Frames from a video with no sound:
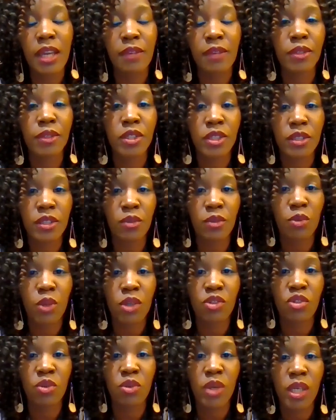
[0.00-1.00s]
efforts that
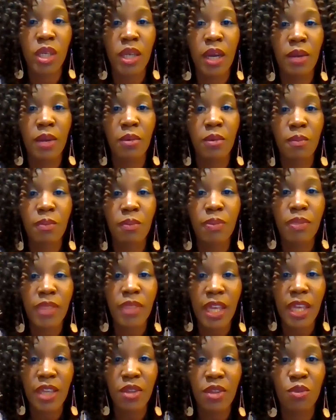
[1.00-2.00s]
we are doing now.
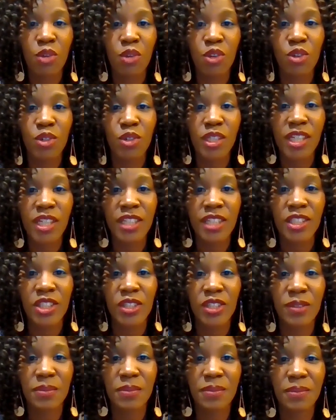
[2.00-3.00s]
Thank you for your
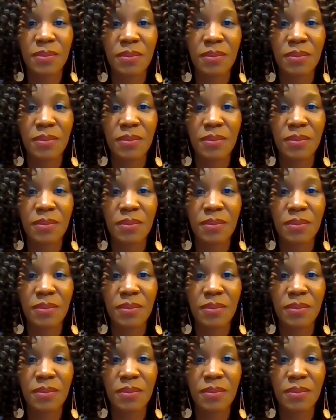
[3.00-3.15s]
attention.